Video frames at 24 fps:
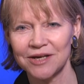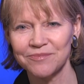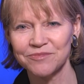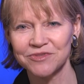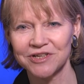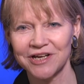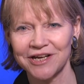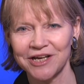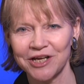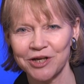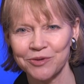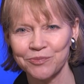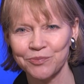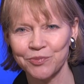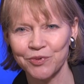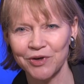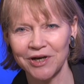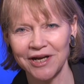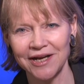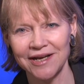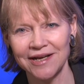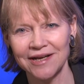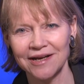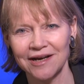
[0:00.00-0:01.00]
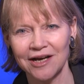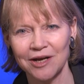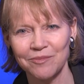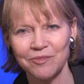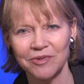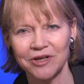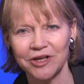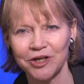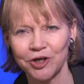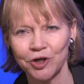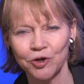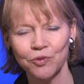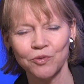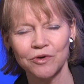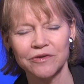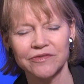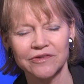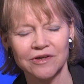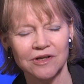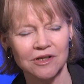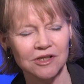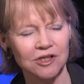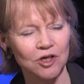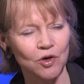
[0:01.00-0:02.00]
I'm Diane Brady. I'm here
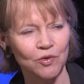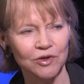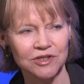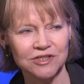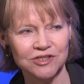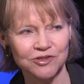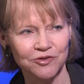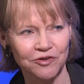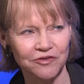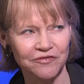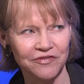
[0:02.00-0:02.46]
with Chloe